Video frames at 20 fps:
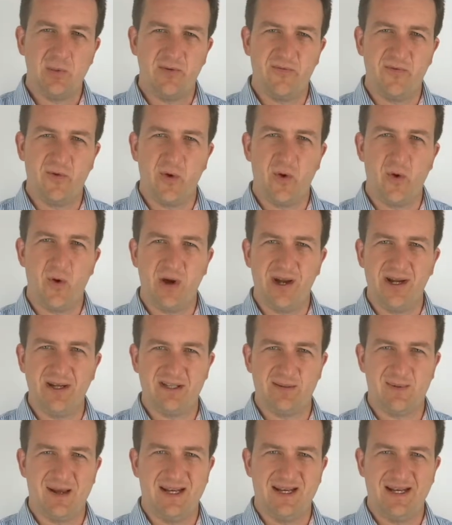Before
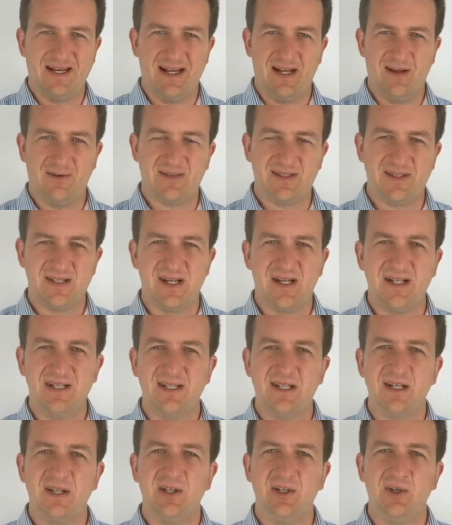expelling it
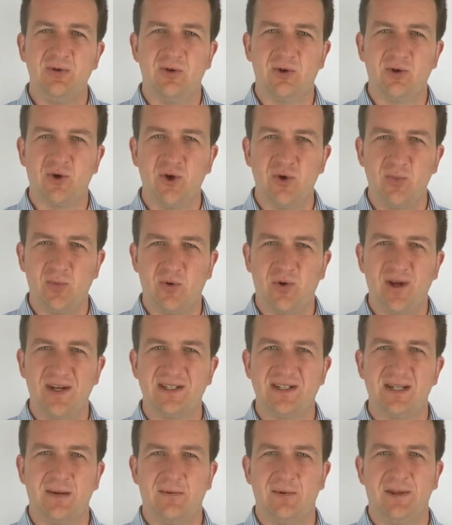outside, you
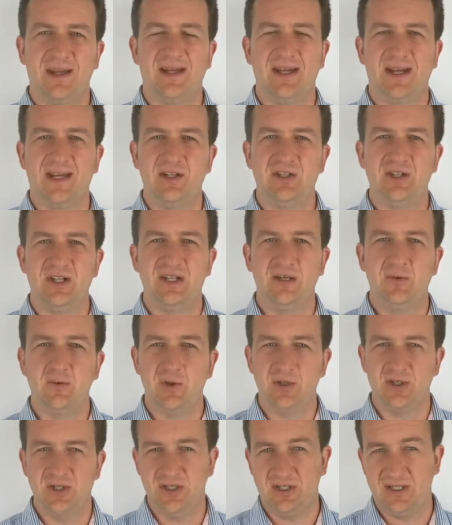recuperate some of that energy,
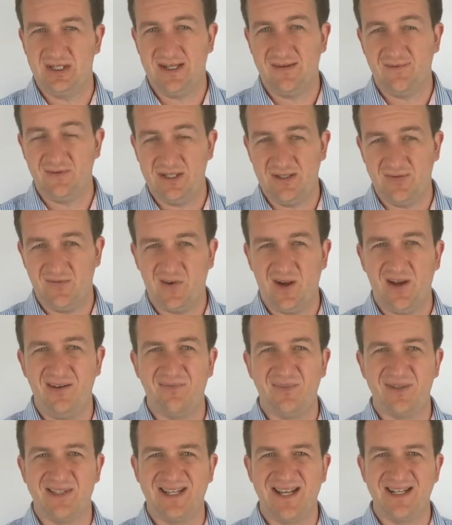which is
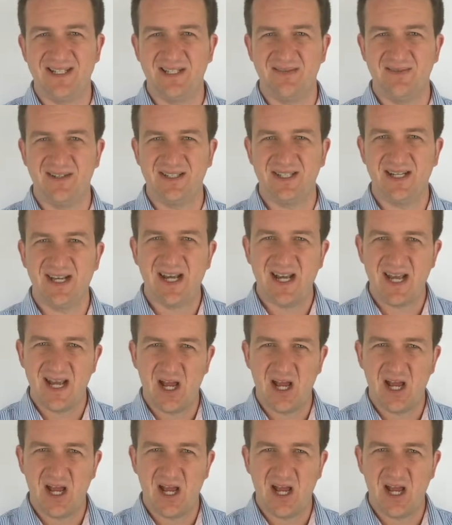75% of it,